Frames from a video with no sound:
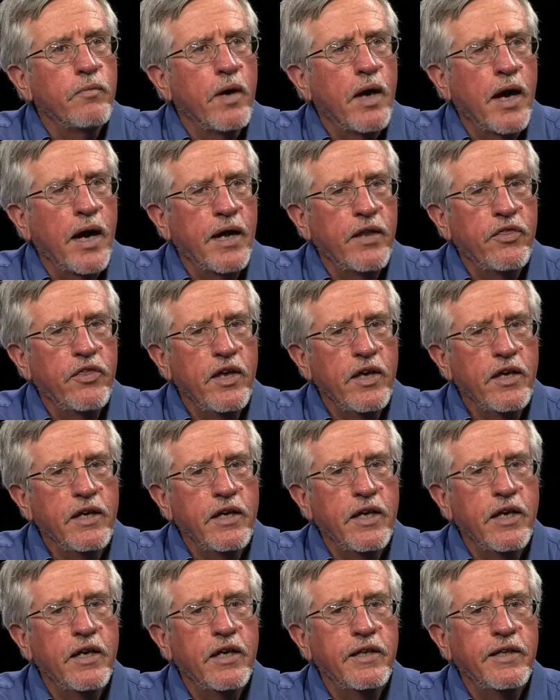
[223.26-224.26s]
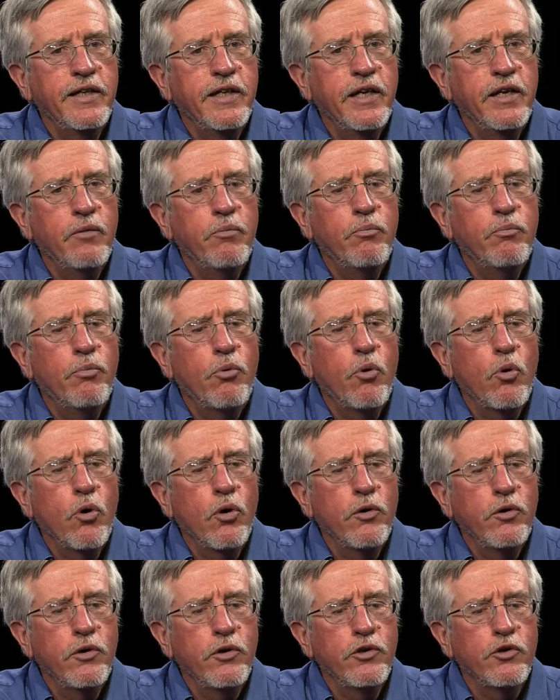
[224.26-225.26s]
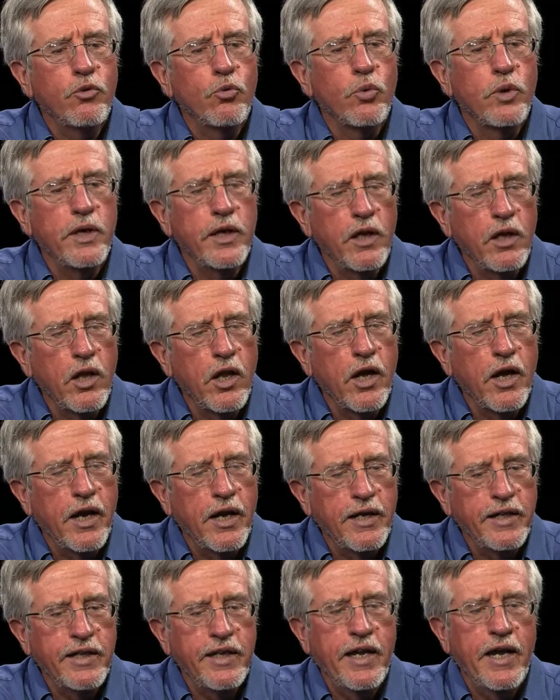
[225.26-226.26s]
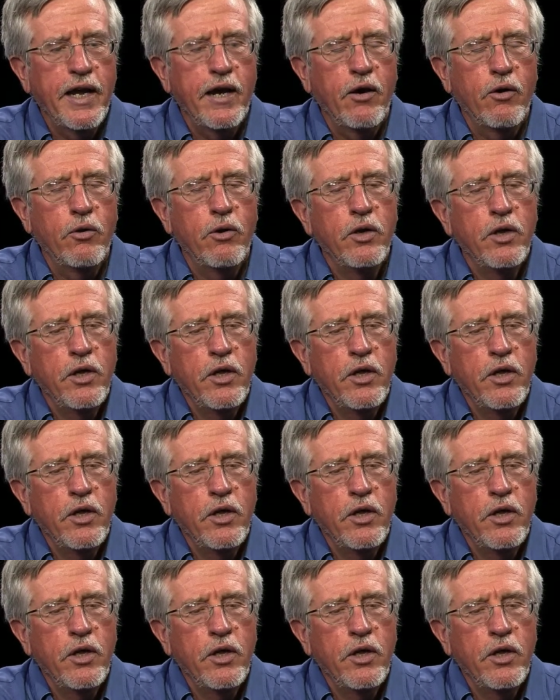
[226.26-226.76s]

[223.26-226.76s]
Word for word: I think it's important to realize now